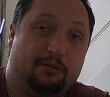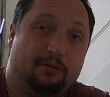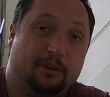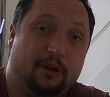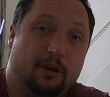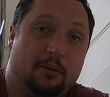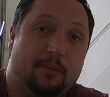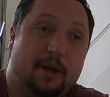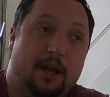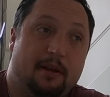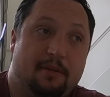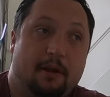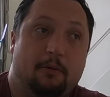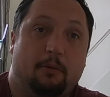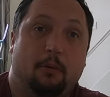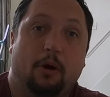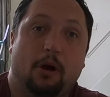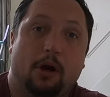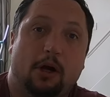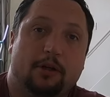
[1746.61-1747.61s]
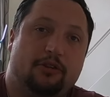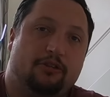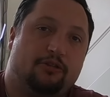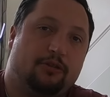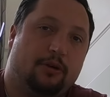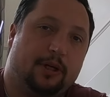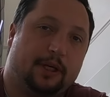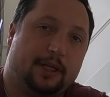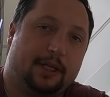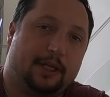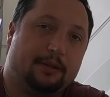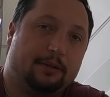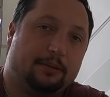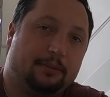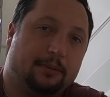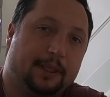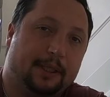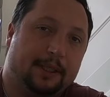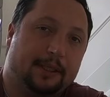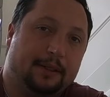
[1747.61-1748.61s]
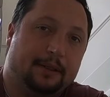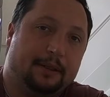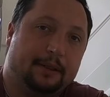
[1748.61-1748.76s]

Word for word: You know what I mean? If they were to try and kill me,